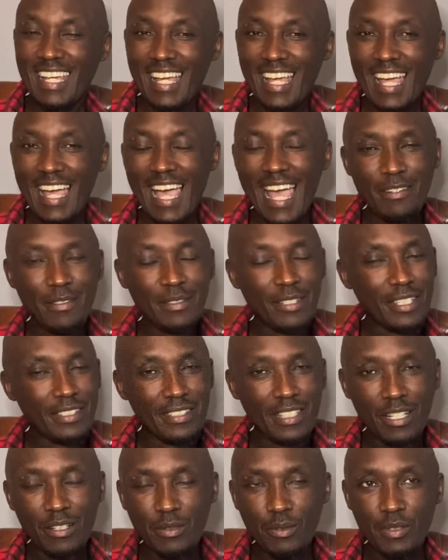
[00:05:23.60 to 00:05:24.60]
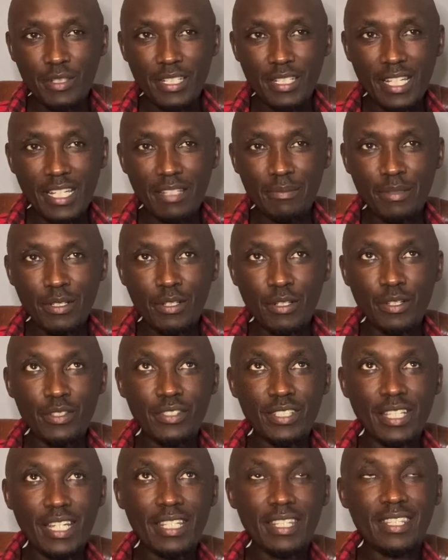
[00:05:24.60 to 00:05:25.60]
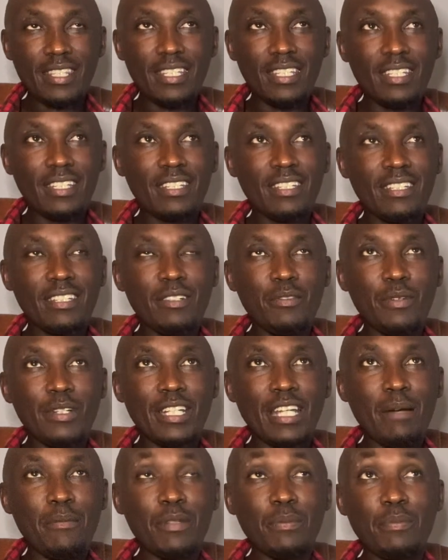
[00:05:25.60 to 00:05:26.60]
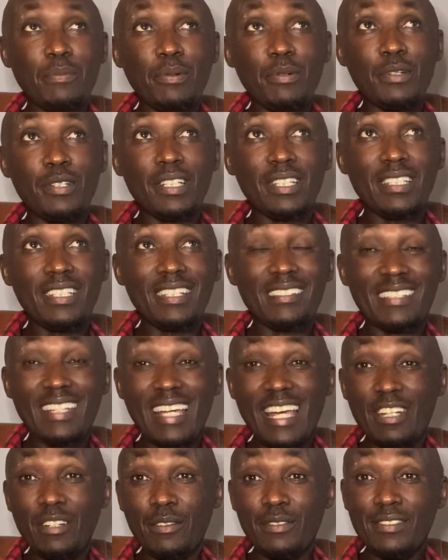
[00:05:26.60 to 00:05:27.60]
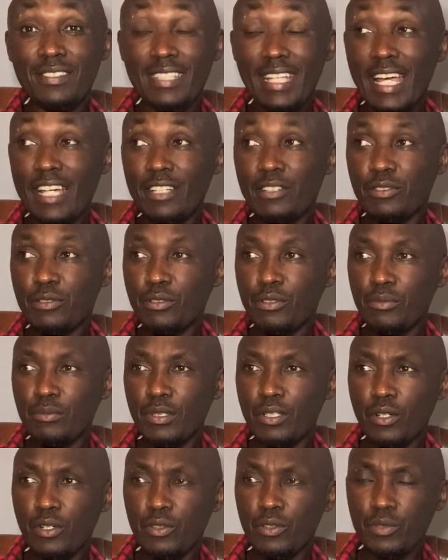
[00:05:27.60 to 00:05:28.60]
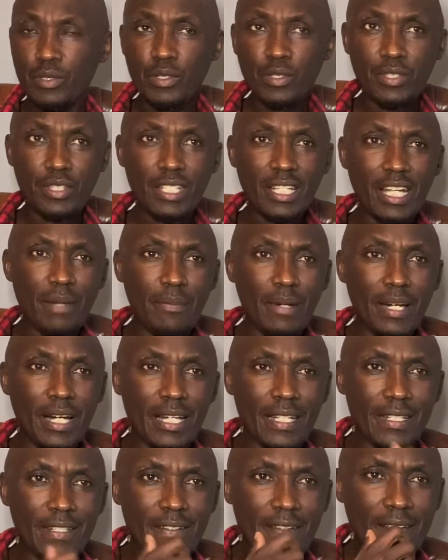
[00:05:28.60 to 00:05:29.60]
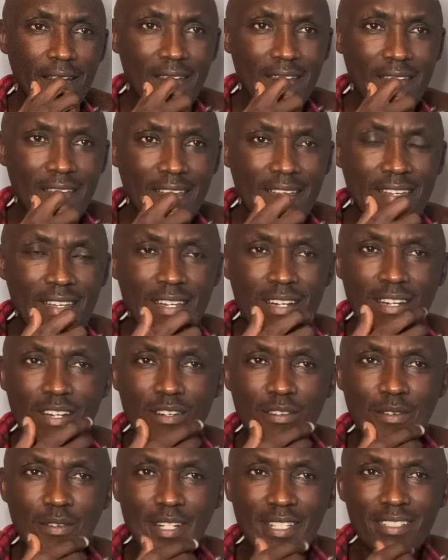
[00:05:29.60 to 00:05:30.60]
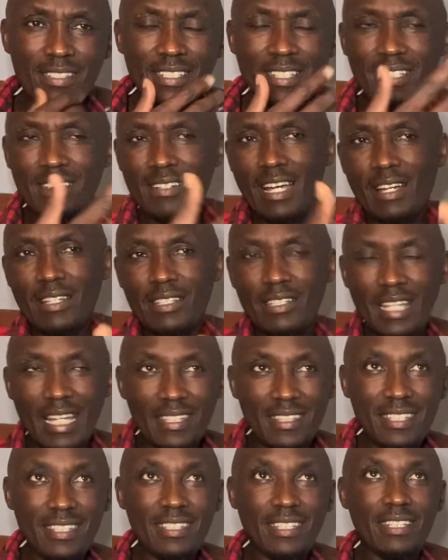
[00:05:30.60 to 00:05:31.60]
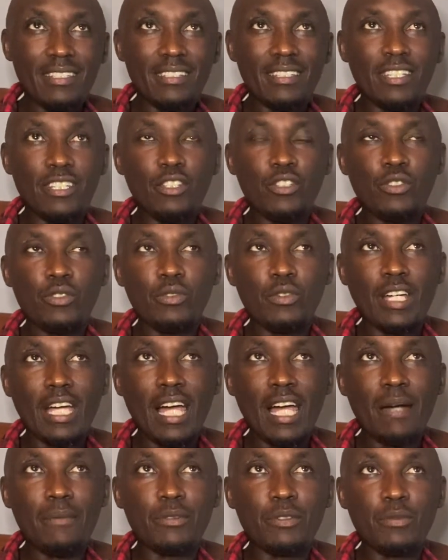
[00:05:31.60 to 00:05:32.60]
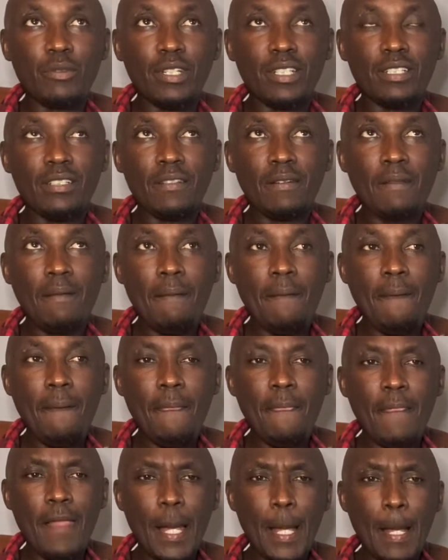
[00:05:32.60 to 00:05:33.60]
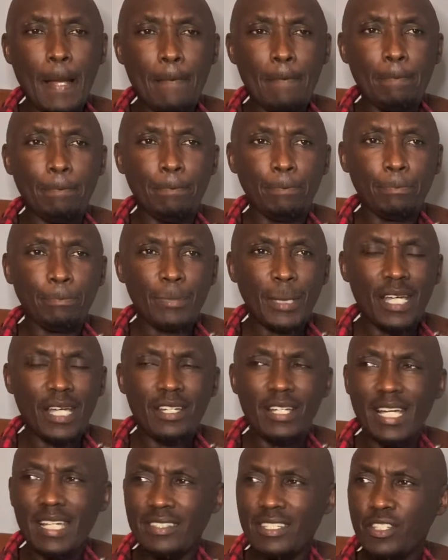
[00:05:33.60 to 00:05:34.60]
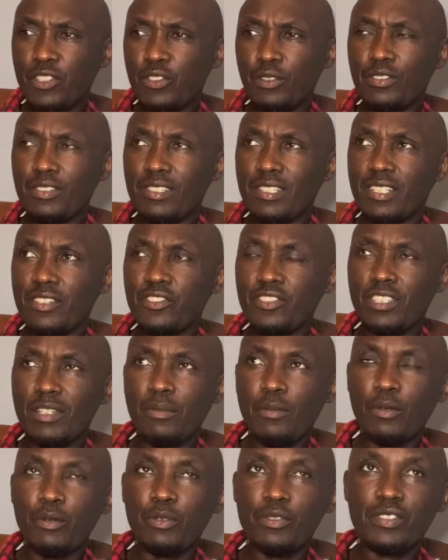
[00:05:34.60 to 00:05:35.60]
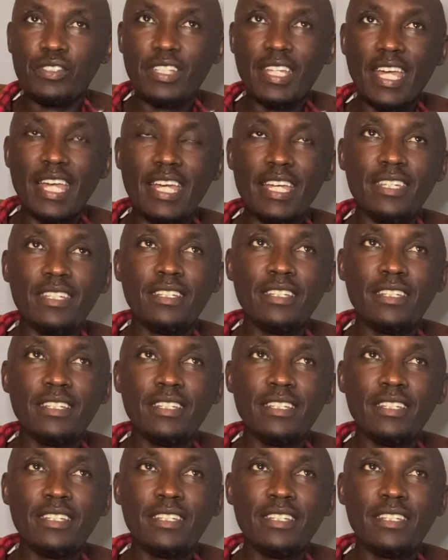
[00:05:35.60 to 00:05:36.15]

I don't think it's a good day because I think when I'm reporting this kind of sad too because when you think about it, when I think the issue comes when um, I think Jocelyn Chepkoskei